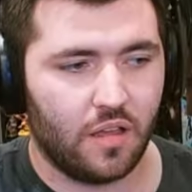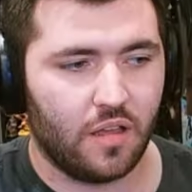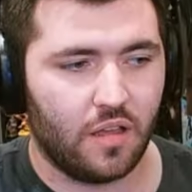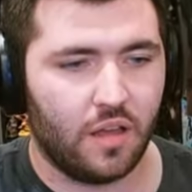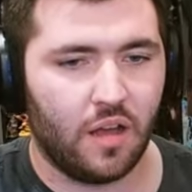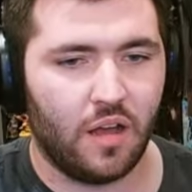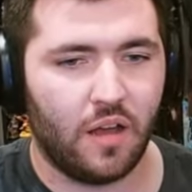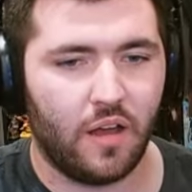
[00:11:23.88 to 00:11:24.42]

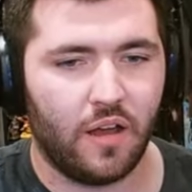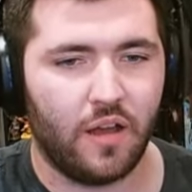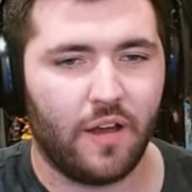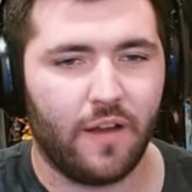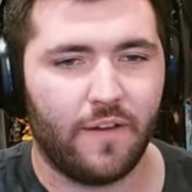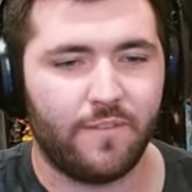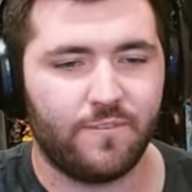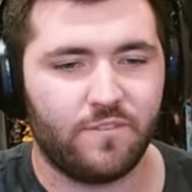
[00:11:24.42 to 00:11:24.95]

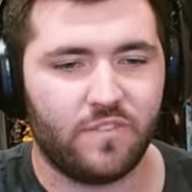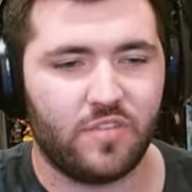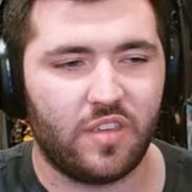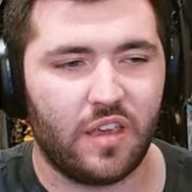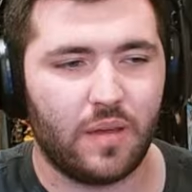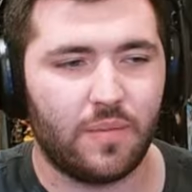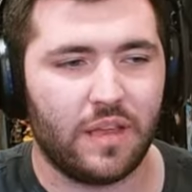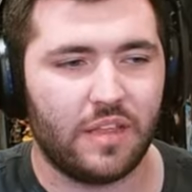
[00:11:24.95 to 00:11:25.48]
Oh,
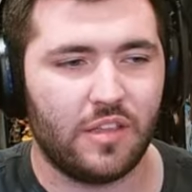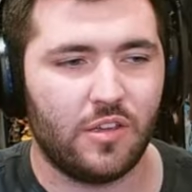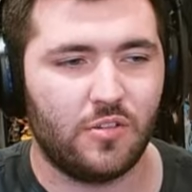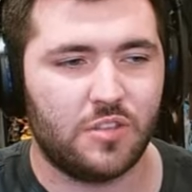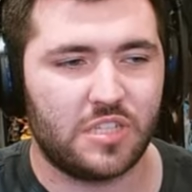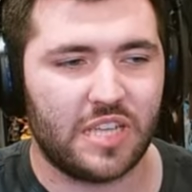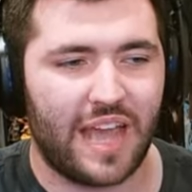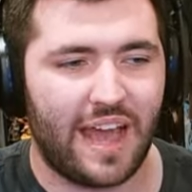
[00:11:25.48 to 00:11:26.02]
damn it. You
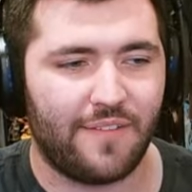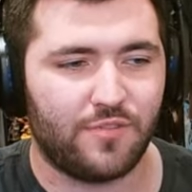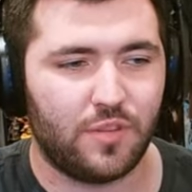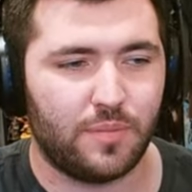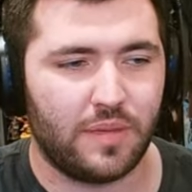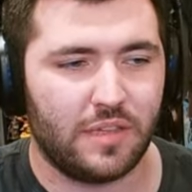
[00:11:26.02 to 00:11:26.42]
just have to be